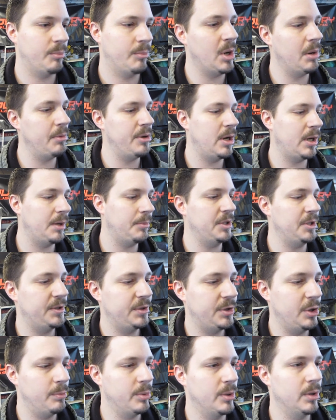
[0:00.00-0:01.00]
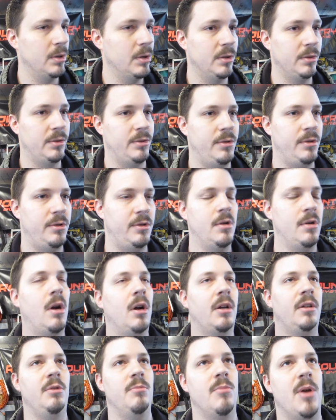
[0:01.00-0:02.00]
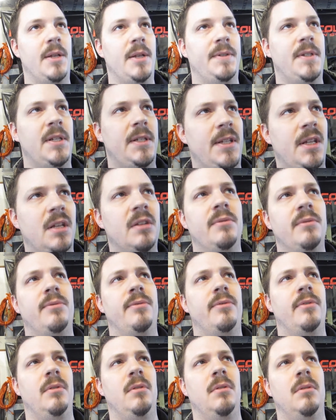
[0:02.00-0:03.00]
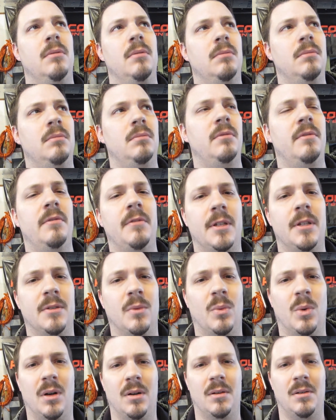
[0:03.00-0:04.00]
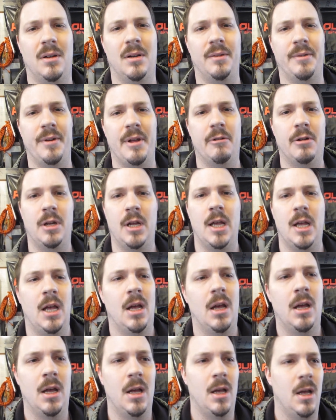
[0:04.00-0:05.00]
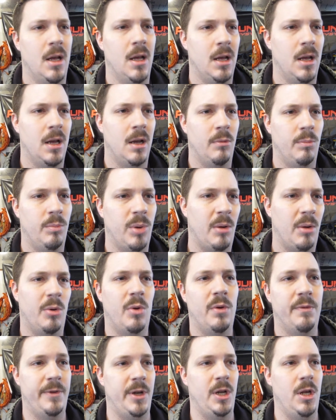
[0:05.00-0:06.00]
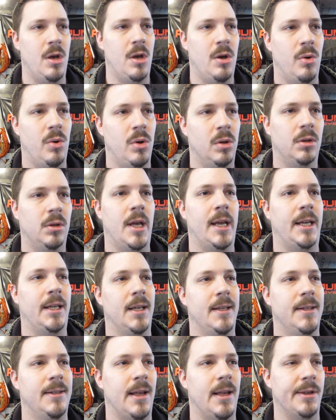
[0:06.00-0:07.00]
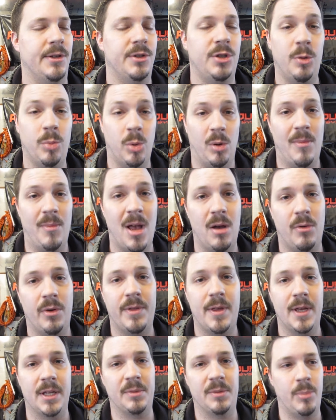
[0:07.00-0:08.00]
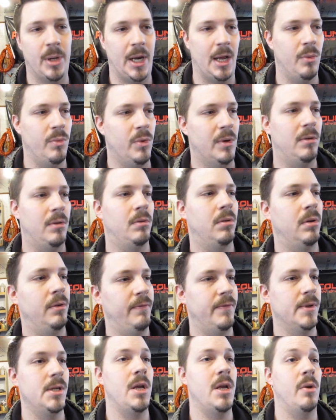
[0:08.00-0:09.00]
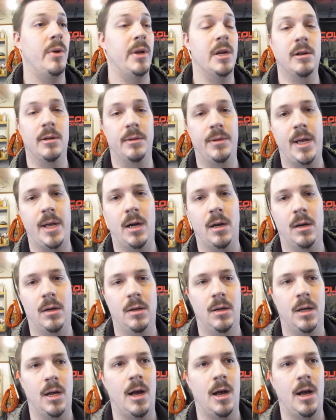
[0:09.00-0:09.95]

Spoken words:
Probably not going to be super documentative. That's a word? I don't know. Probably won't video like a super amount with this, but I will video here and there